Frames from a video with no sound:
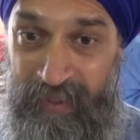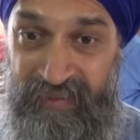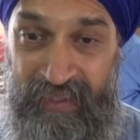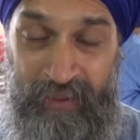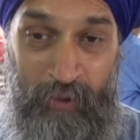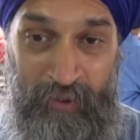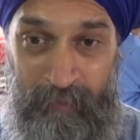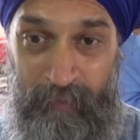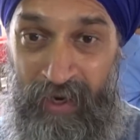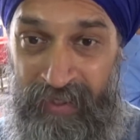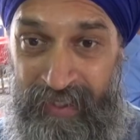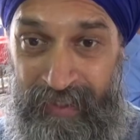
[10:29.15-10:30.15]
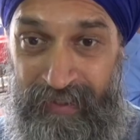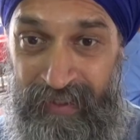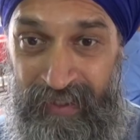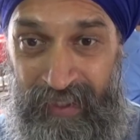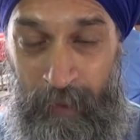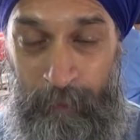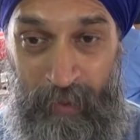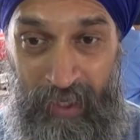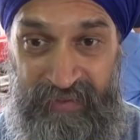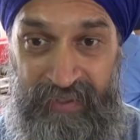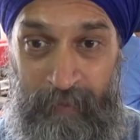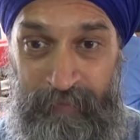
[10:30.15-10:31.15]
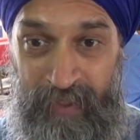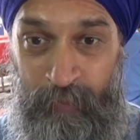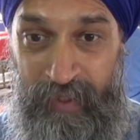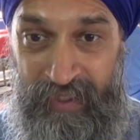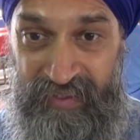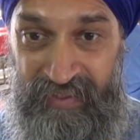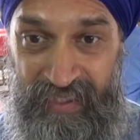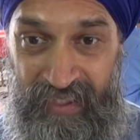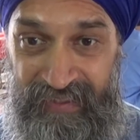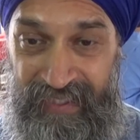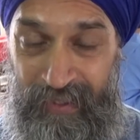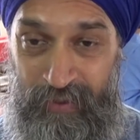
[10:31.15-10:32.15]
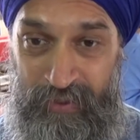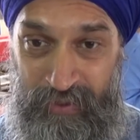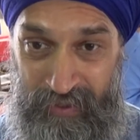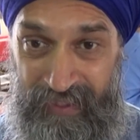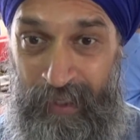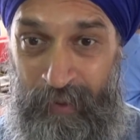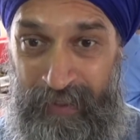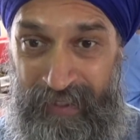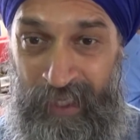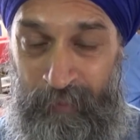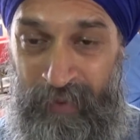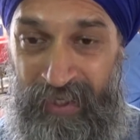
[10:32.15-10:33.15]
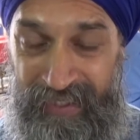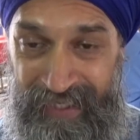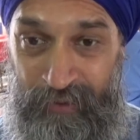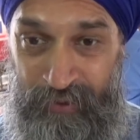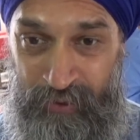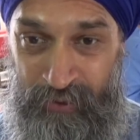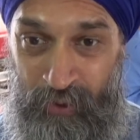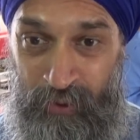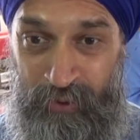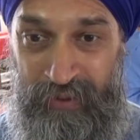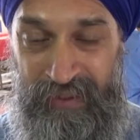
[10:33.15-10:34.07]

He said, go to the market and buy something we can sell in our store,